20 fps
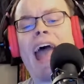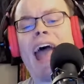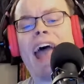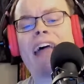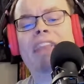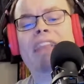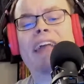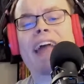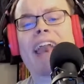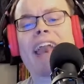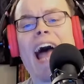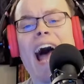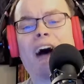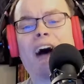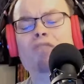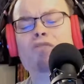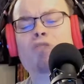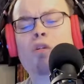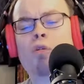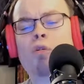and then
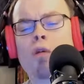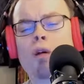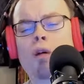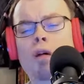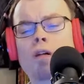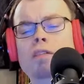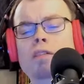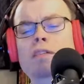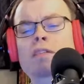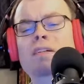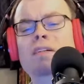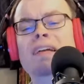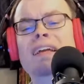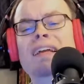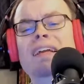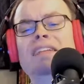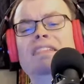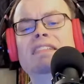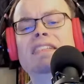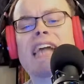afterwards,
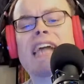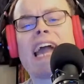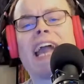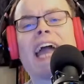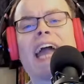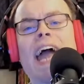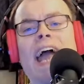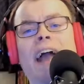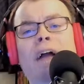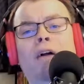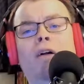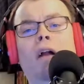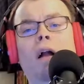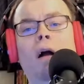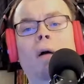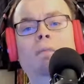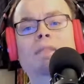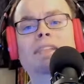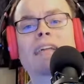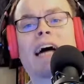Jake Hager
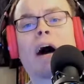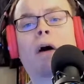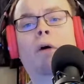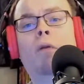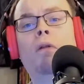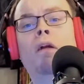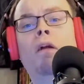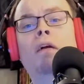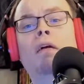comes out,